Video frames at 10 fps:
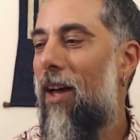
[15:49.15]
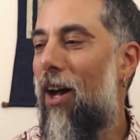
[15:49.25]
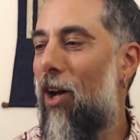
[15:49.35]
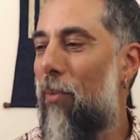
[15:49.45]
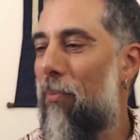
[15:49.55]

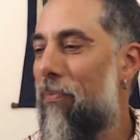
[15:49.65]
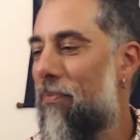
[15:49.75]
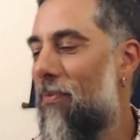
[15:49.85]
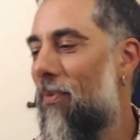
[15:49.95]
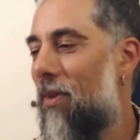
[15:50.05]

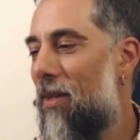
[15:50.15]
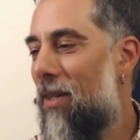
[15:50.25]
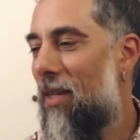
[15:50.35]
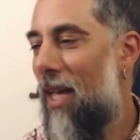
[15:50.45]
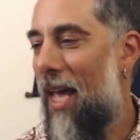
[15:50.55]

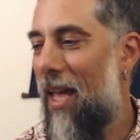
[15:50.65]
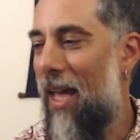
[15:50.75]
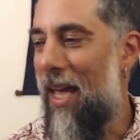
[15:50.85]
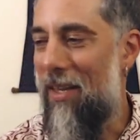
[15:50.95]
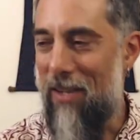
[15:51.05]

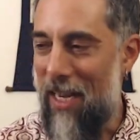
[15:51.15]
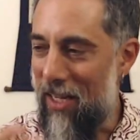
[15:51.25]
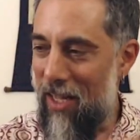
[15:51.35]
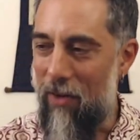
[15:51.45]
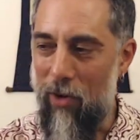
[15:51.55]
And it
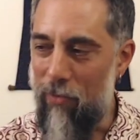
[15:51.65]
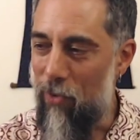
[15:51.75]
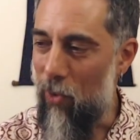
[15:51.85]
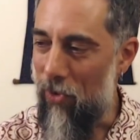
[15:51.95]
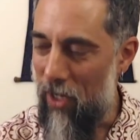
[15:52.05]
kind of
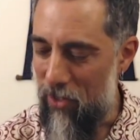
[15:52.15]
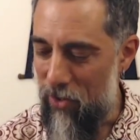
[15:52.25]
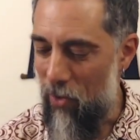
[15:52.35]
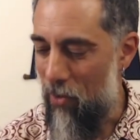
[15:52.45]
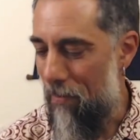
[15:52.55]
unfolds on its
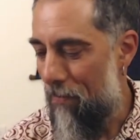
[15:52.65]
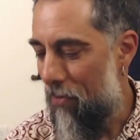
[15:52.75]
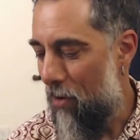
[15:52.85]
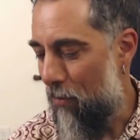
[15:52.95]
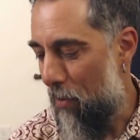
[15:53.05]
own
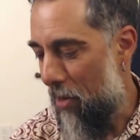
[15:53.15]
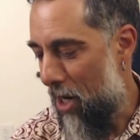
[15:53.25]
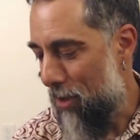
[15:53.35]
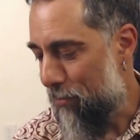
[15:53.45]
from there.